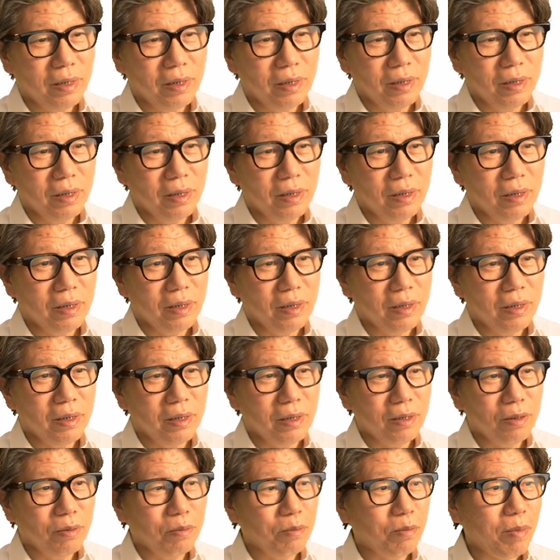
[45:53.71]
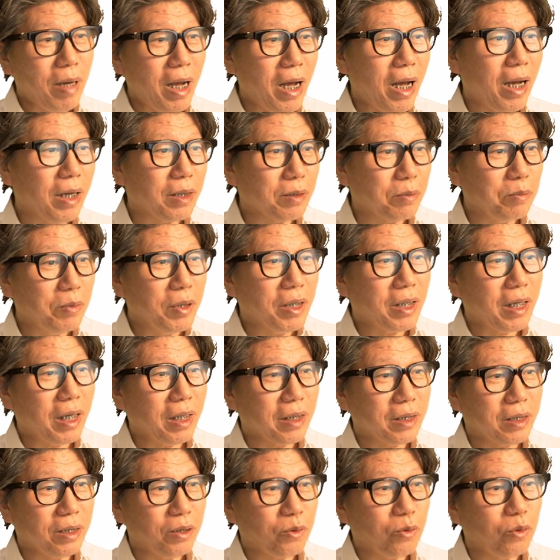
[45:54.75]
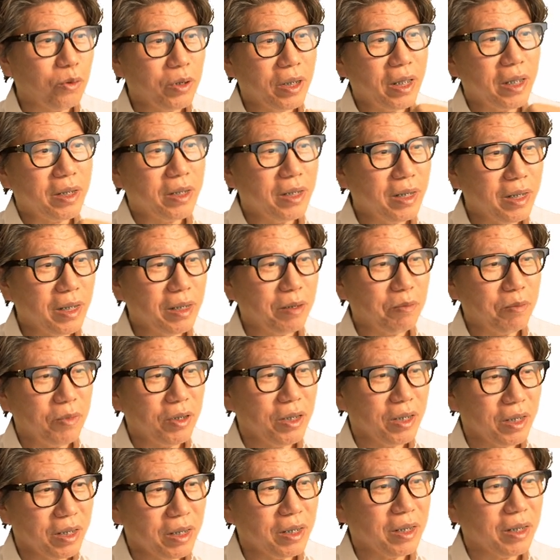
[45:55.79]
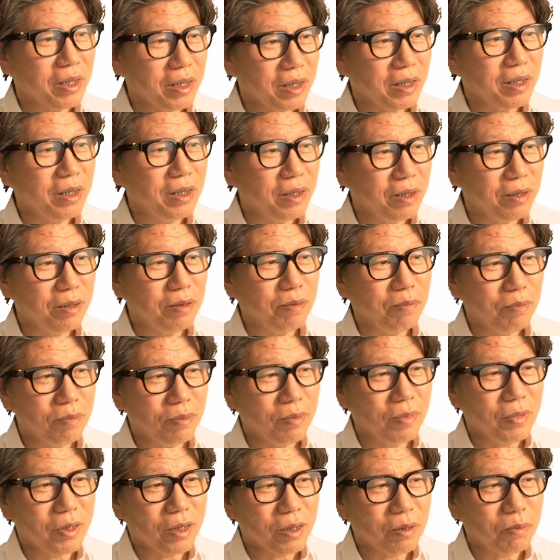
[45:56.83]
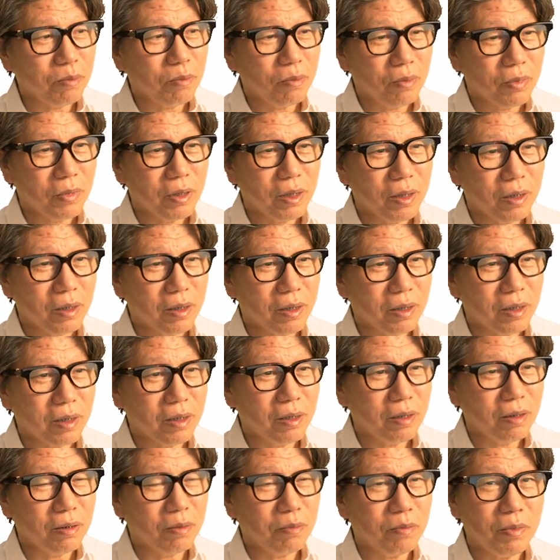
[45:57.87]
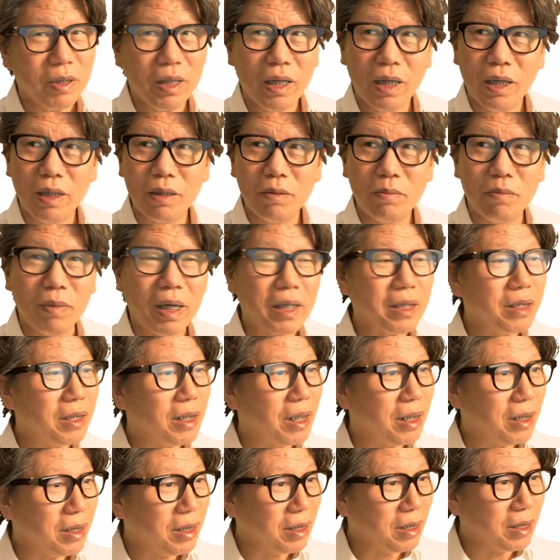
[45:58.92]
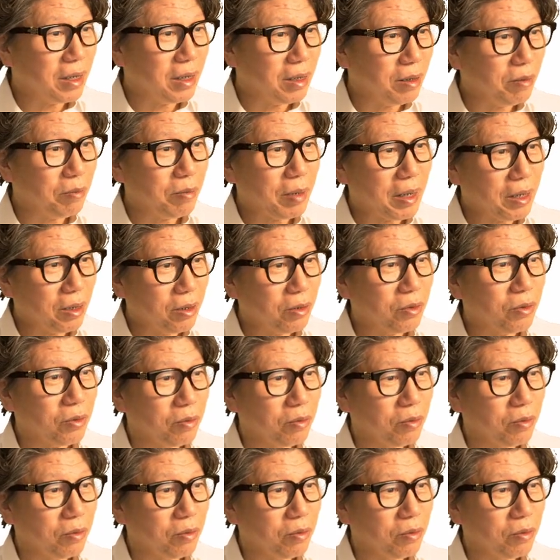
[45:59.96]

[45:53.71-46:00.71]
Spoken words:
they want to use the cone technique in wax-ups to create marginal ridges, precise tooth shapes, and aesthetically pleasing